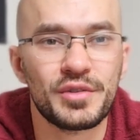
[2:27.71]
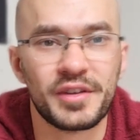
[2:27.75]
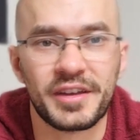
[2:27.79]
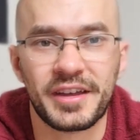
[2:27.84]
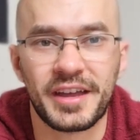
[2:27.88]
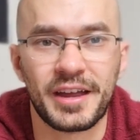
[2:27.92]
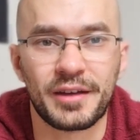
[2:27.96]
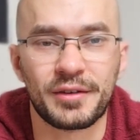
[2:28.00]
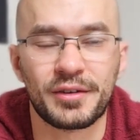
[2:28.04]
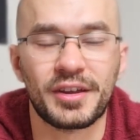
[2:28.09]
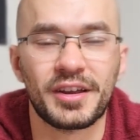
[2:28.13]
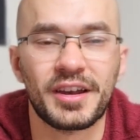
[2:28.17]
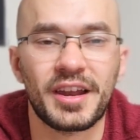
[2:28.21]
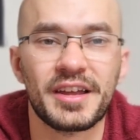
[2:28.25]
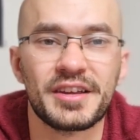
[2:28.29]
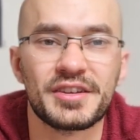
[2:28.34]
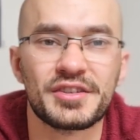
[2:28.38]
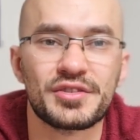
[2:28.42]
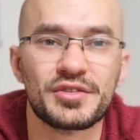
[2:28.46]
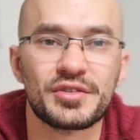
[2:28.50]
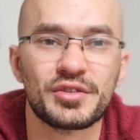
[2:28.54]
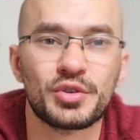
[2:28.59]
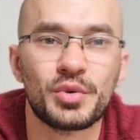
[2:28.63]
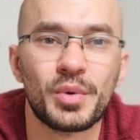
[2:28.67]

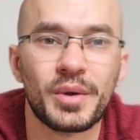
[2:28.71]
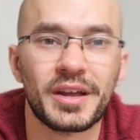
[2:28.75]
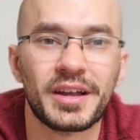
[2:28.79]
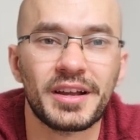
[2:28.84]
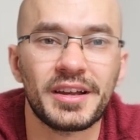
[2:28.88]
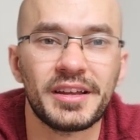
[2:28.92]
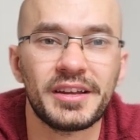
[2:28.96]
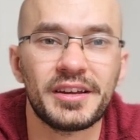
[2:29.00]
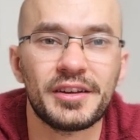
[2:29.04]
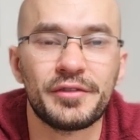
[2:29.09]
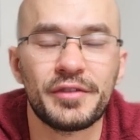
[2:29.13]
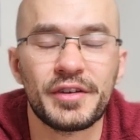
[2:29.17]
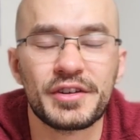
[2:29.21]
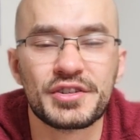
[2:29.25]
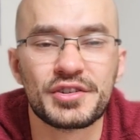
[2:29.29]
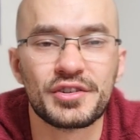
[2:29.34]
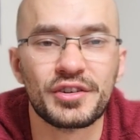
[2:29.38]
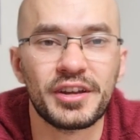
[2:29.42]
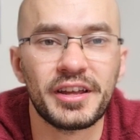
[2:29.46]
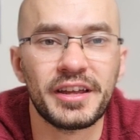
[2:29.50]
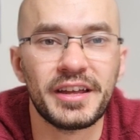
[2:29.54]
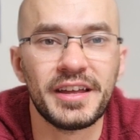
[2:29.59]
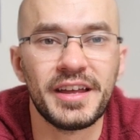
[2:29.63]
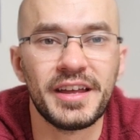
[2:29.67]
calculation quickly and
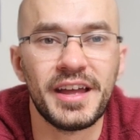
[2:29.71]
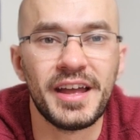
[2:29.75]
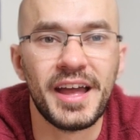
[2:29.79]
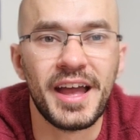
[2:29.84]
efficiently